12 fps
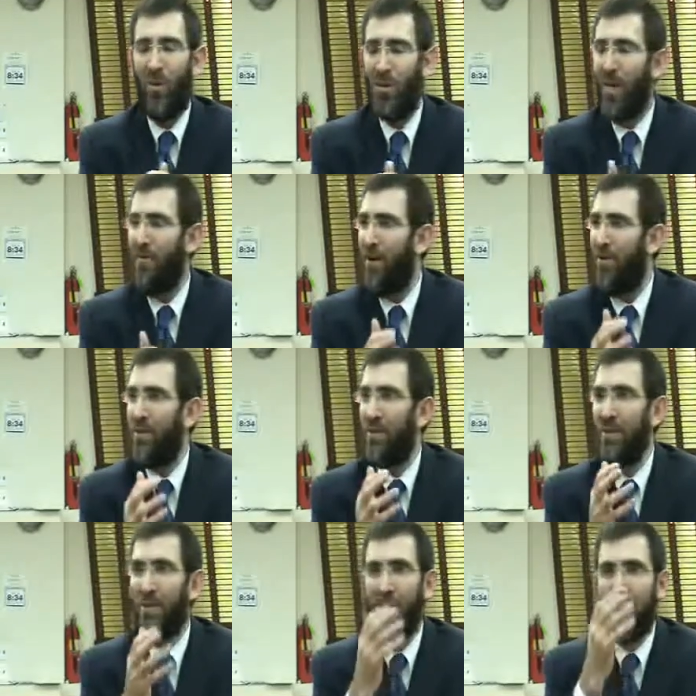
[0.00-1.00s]
One time I
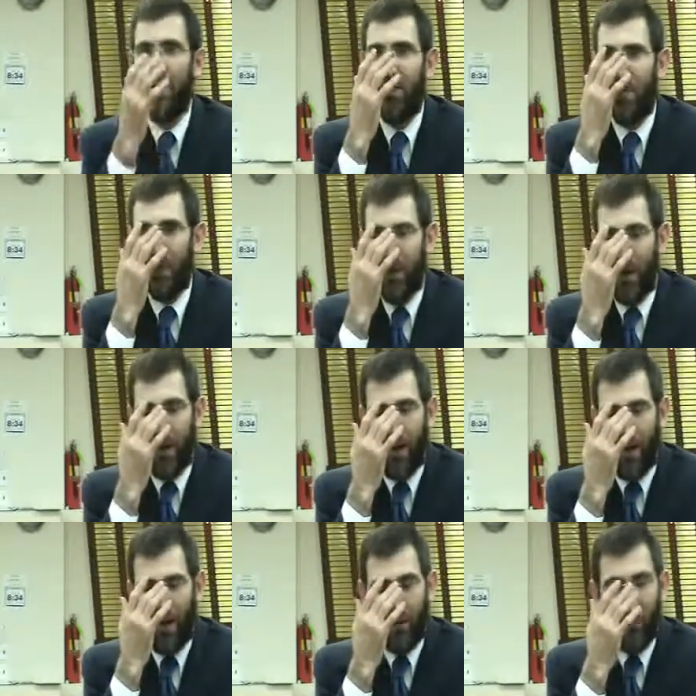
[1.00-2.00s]
was
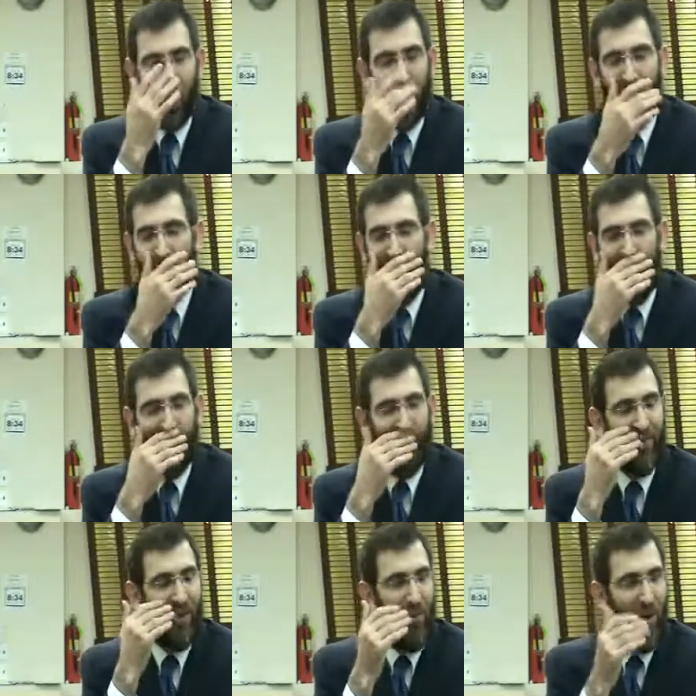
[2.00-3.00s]
on a checkout
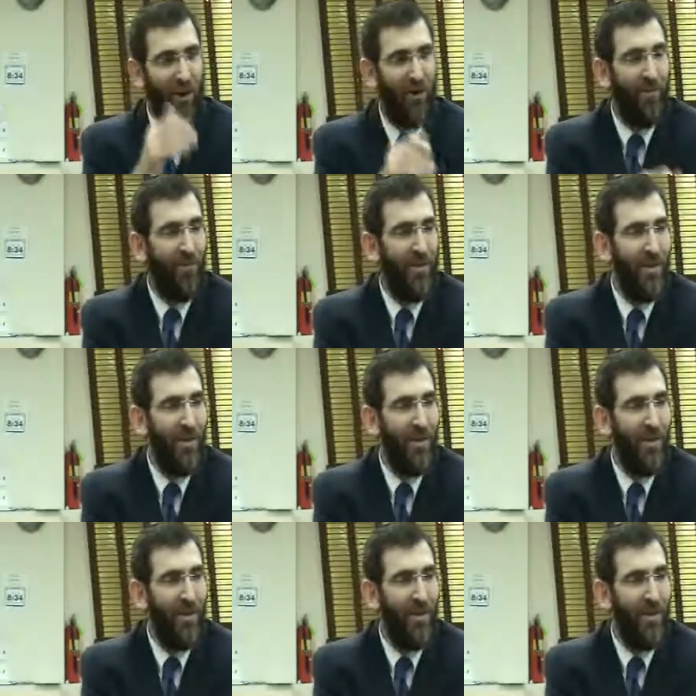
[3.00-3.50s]
line, I forget where,